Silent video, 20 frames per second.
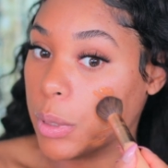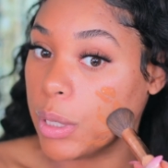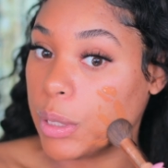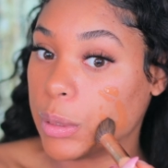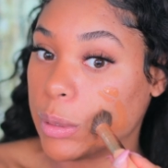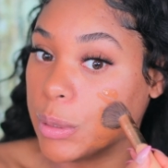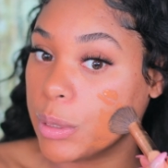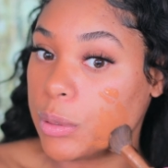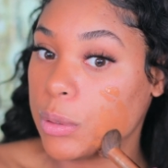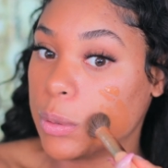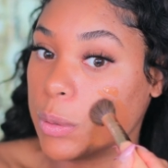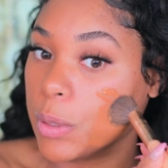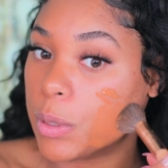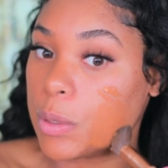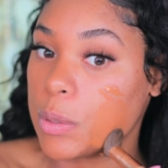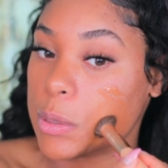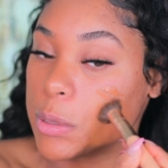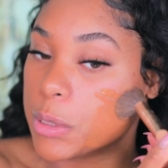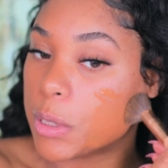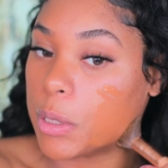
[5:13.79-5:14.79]
A little
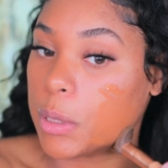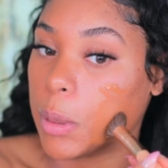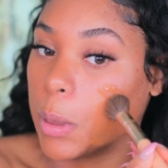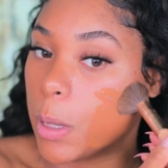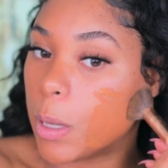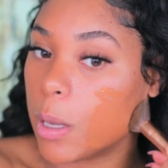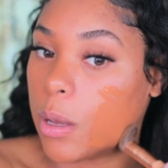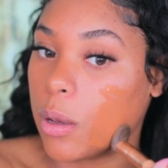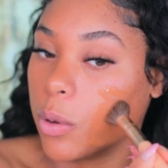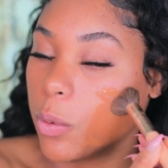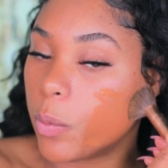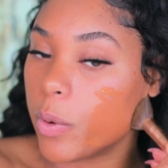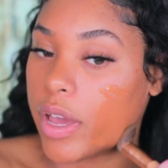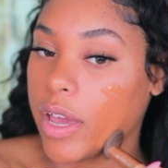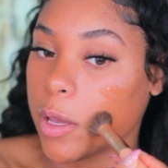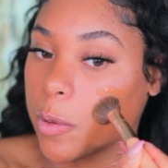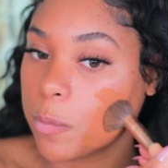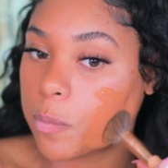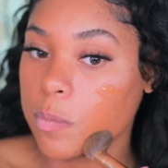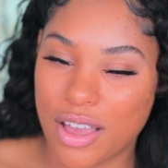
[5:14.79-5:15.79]
goes a long
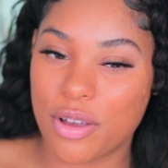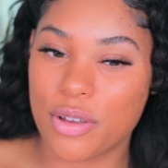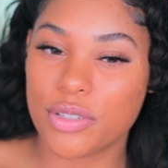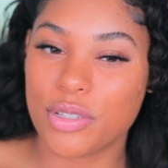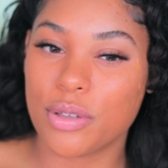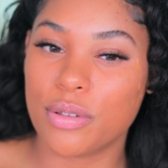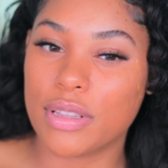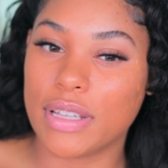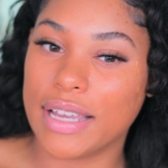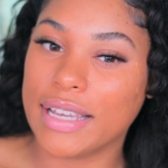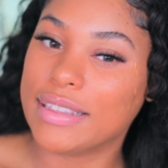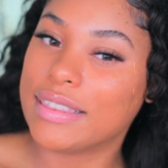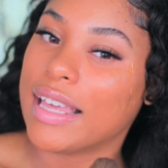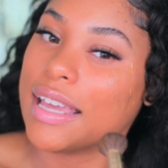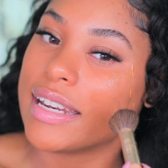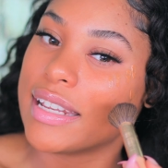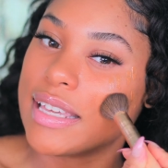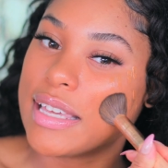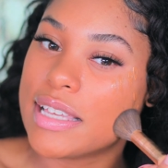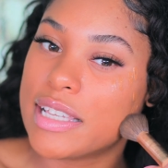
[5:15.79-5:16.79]
way. I also like
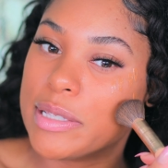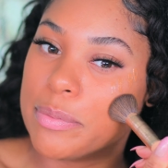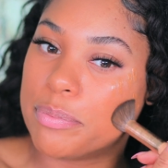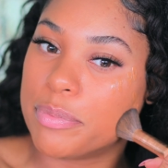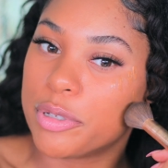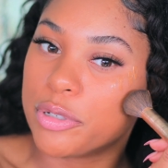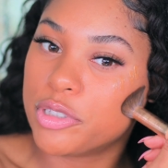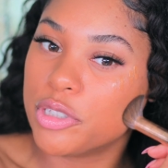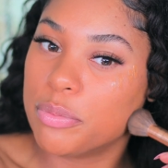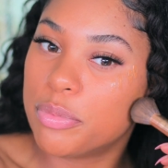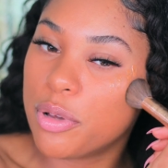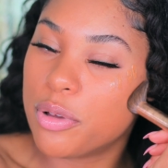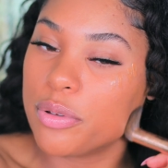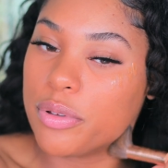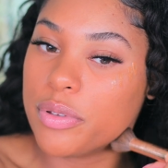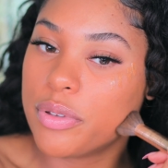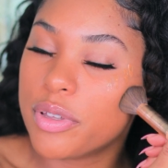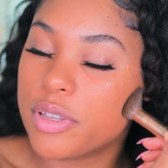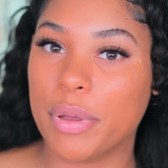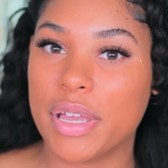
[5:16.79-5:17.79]
that it is
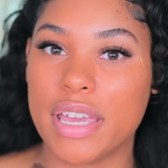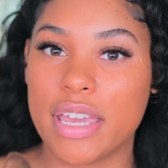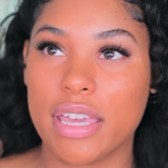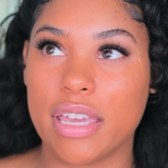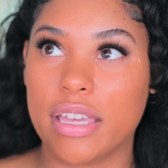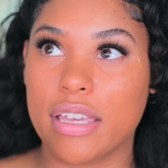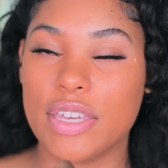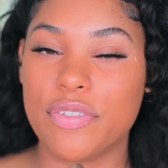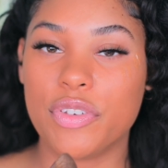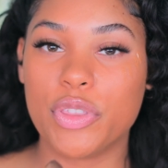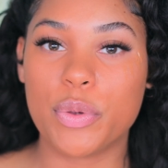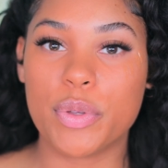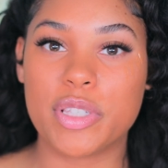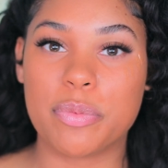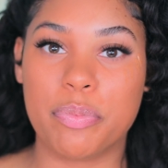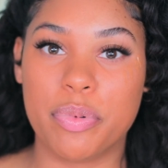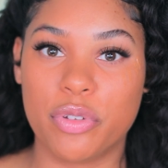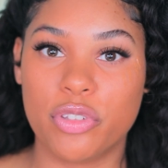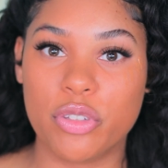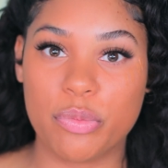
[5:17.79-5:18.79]
buildable, but even though
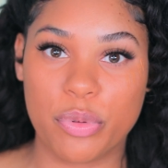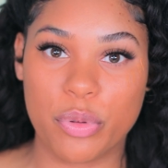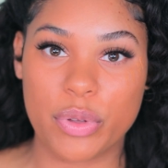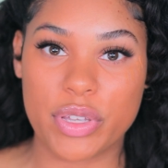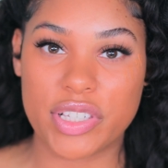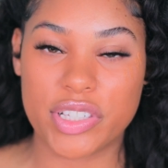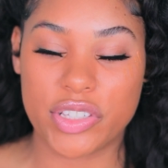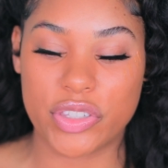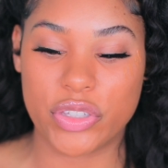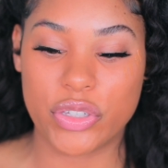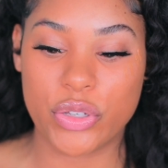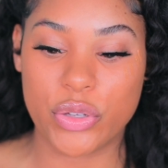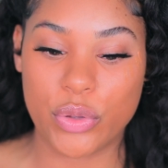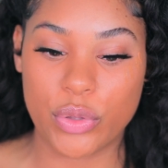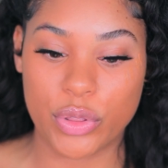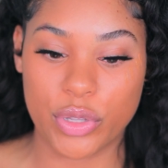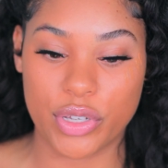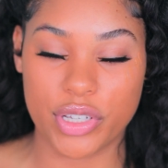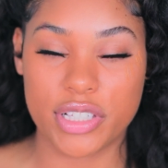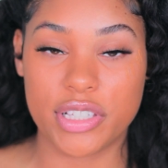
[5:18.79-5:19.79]
it's buildable, it
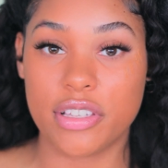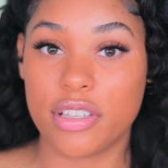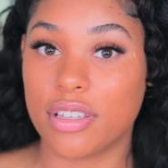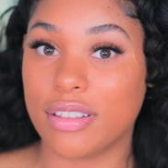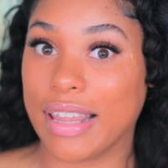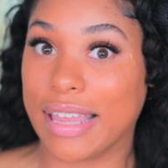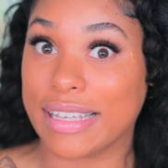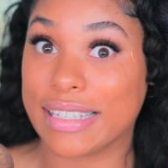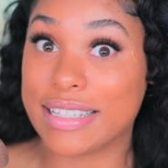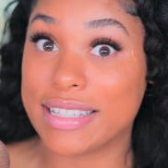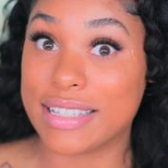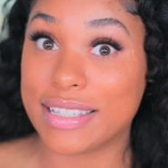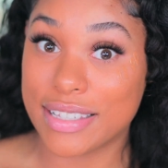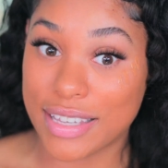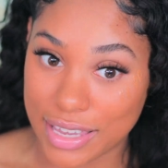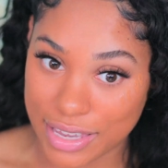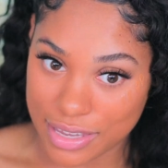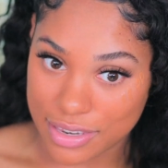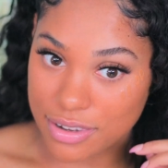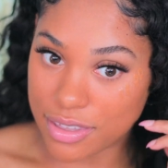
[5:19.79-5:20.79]
still looks like
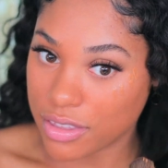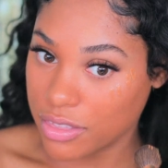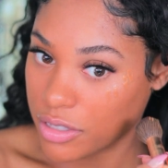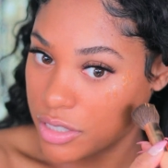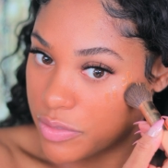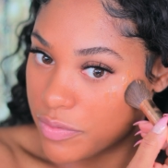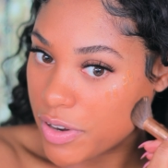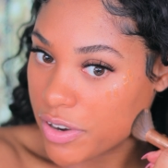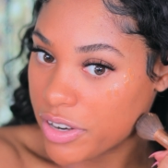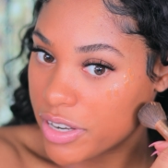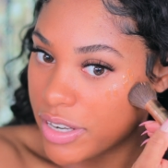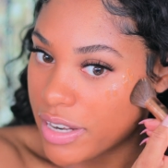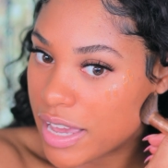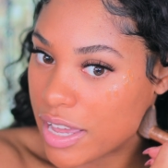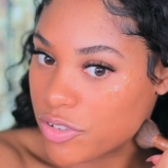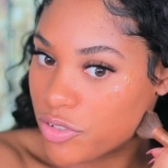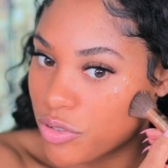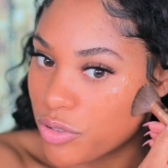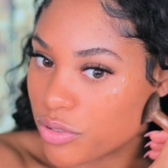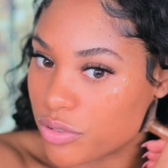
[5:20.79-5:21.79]
skin. It looks very
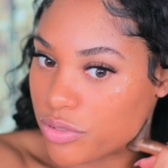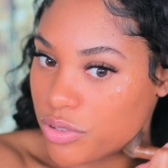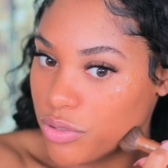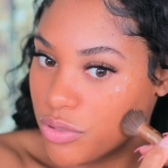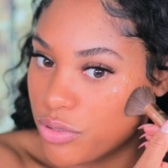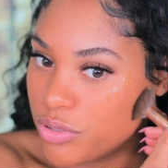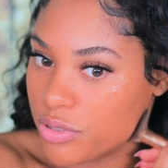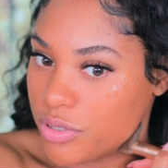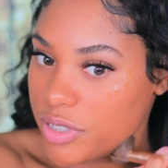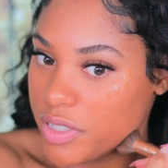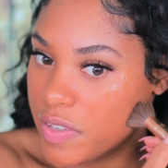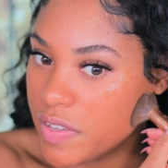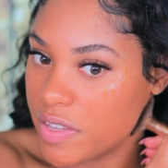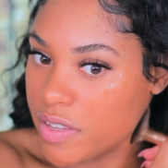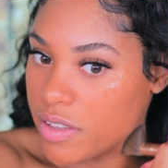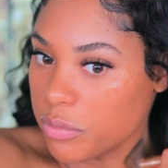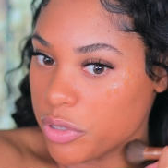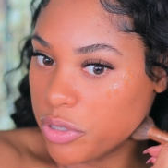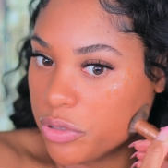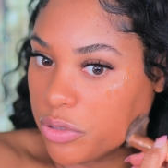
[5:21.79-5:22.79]
natural. Usually
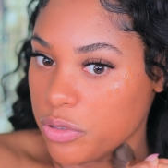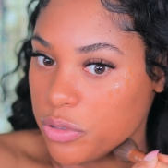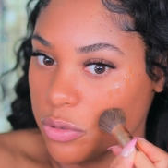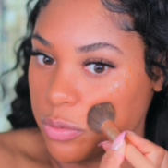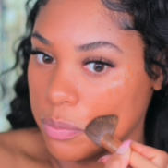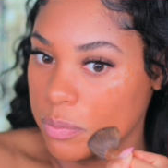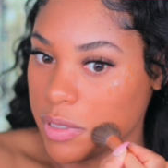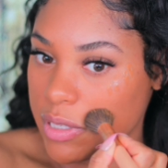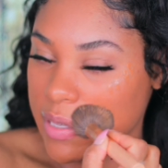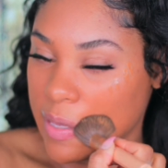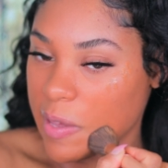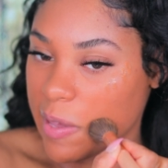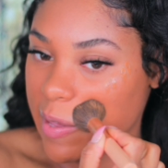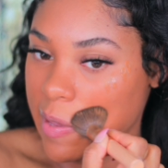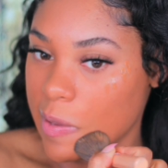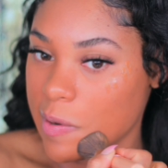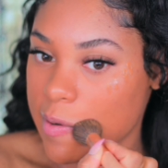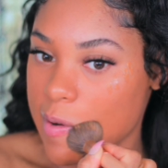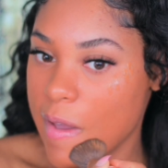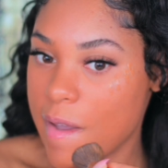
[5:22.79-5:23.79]
when you
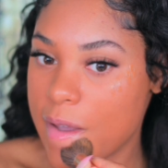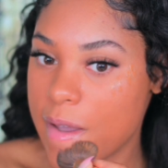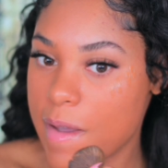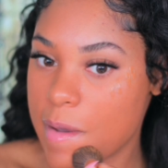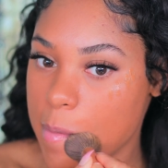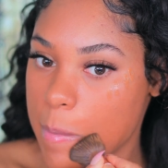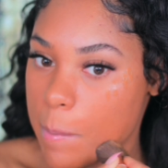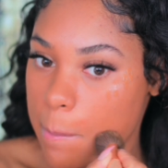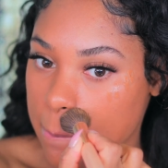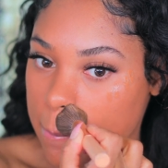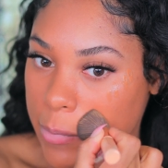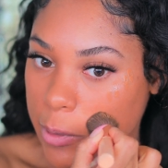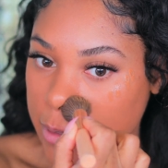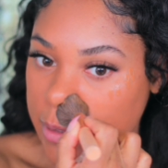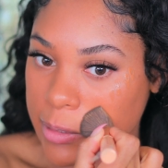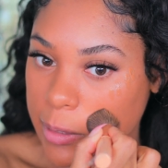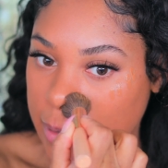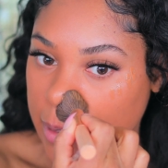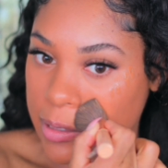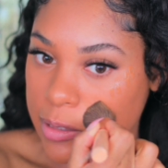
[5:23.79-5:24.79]
begin
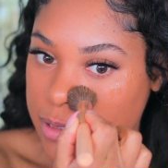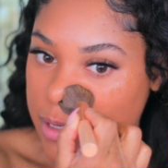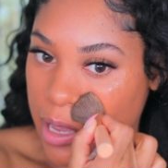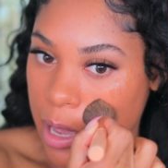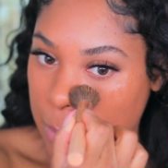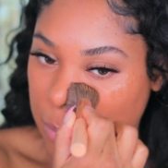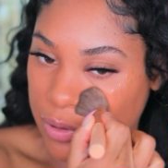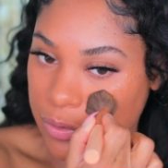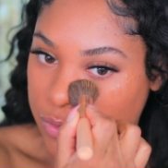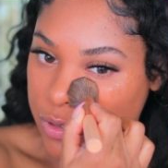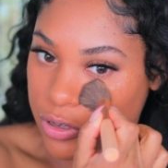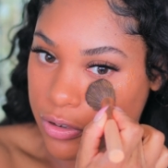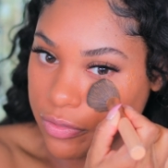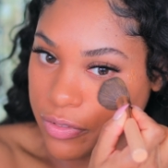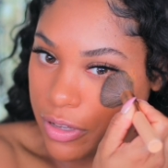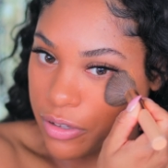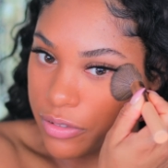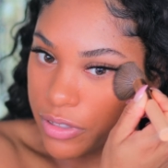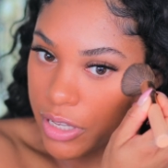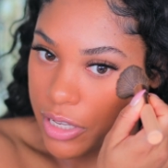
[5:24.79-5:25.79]
building on top of your
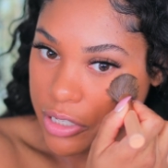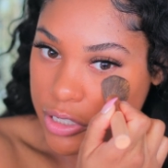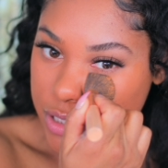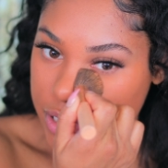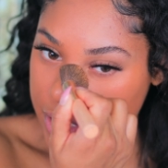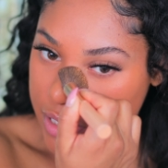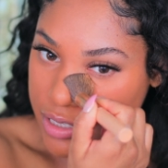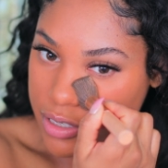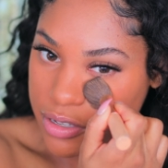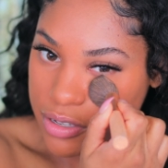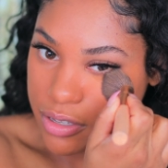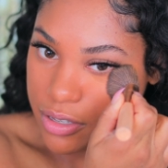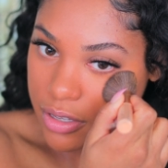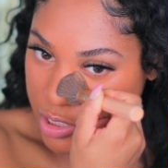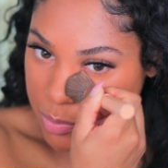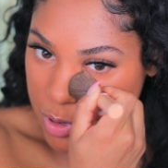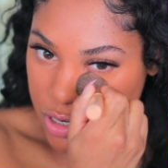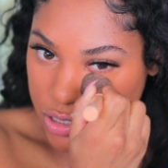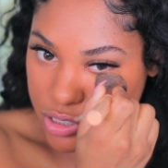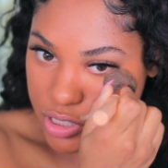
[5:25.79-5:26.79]
foundation,
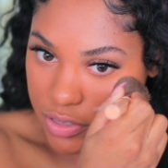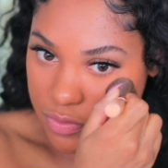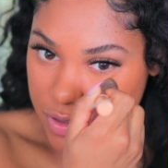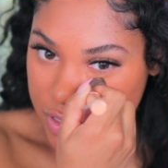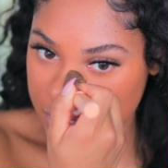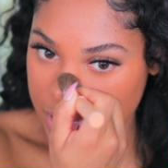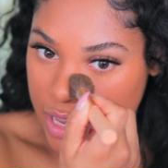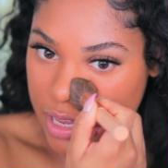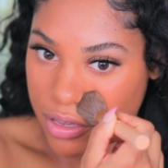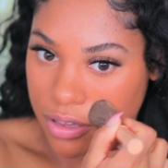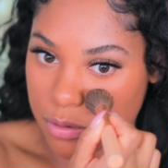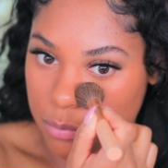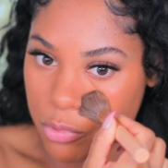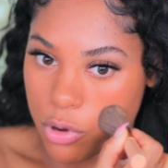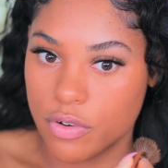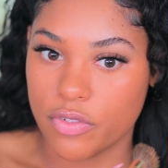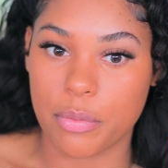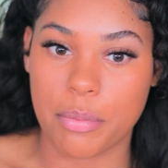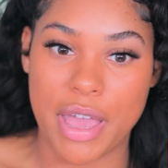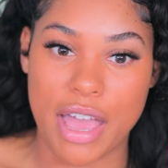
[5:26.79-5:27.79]
especially if it's like
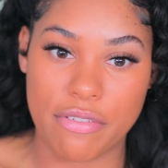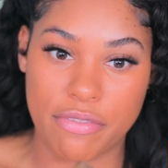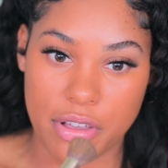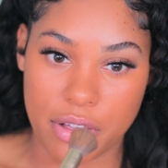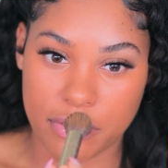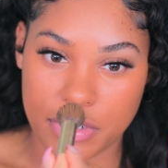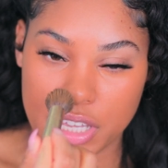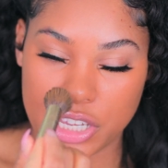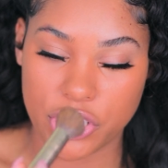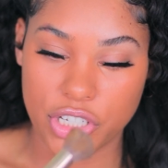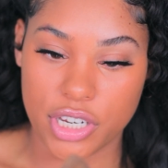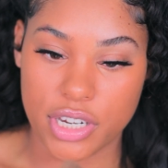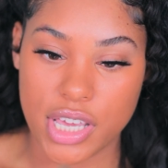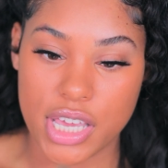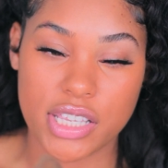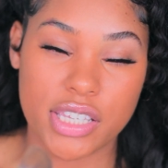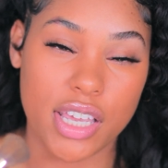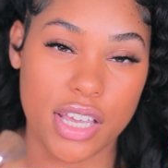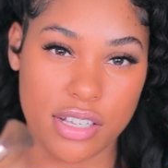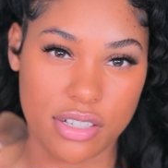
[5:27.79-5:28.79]
more of a matte foundation,
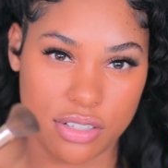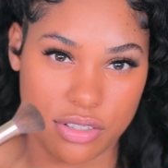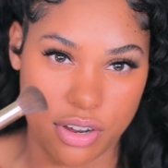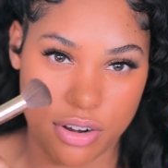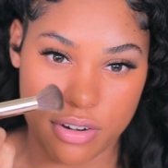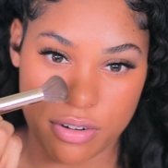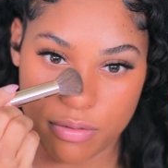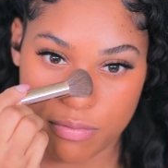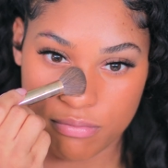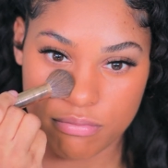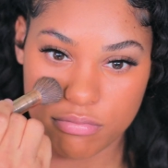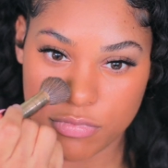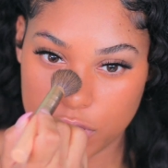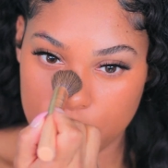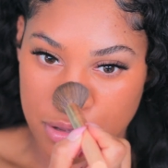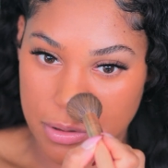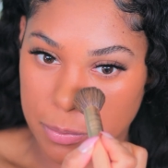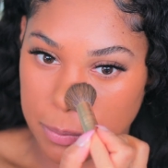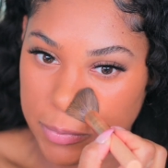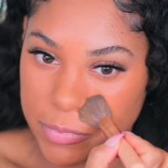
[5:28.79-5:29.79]
it does start,
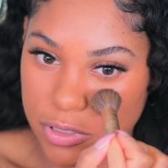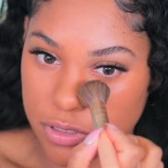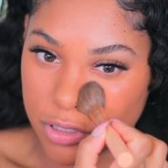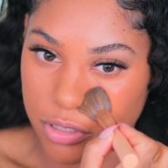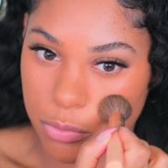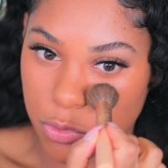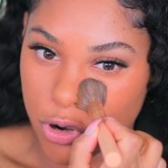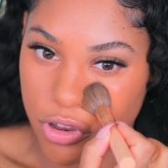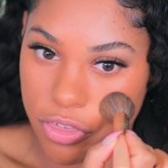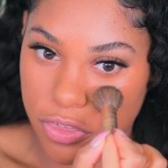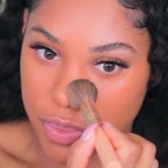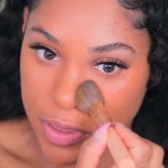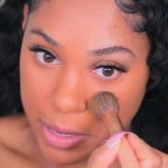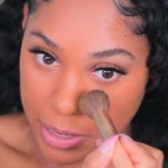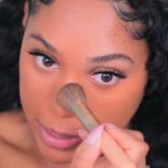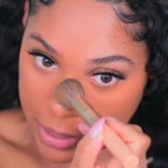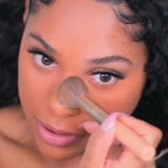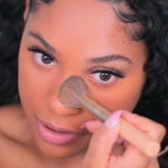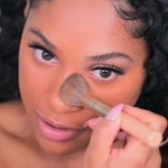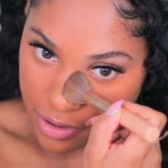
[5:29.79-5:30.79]
you know, to look more
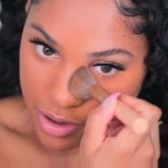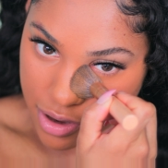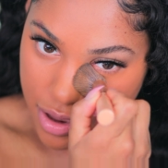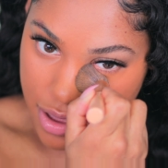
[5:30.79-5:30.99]
thick